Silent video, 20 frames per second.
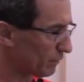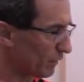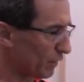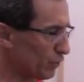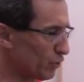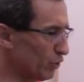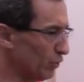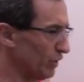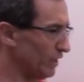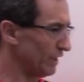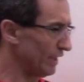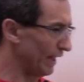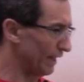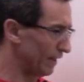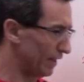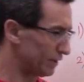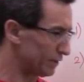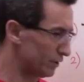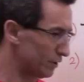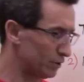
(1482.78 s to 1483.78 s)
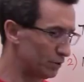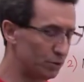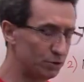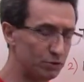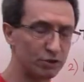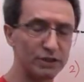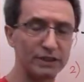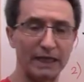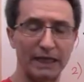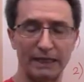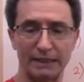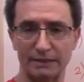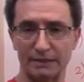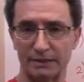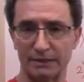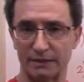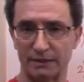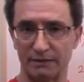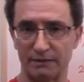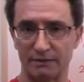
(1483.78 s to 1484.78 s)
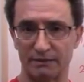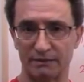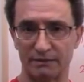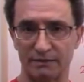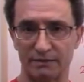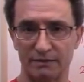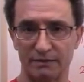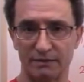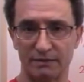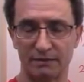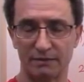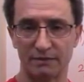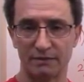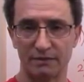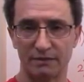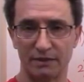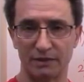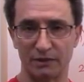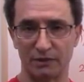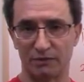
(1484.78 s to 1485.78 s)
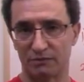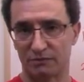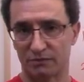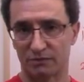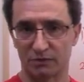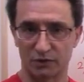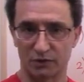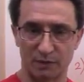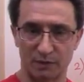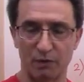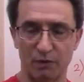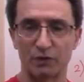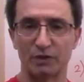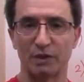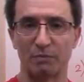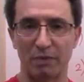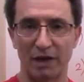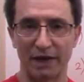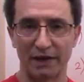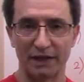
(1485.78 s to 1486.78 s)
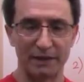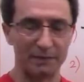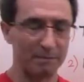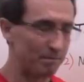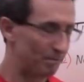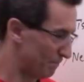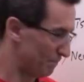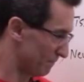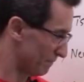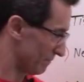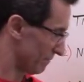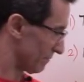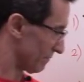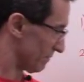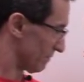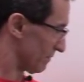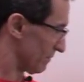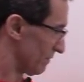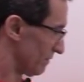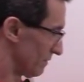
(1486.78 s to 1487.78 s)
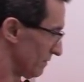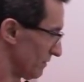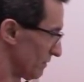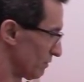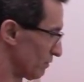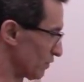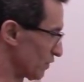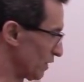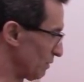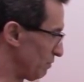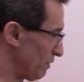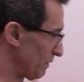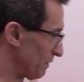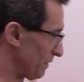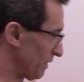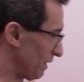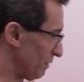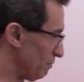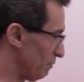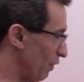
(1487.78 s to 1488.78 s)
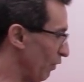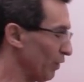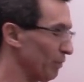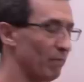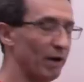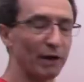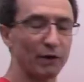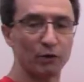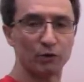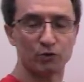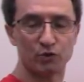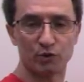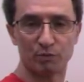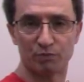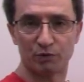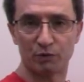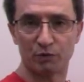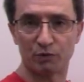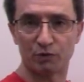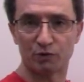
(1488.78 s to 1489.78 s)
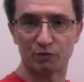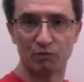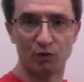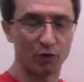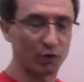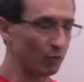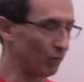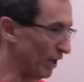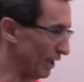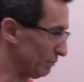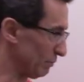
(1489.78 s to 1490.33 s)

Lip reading: you need another nutrient, to support the body, to support the bone marrow to produce more white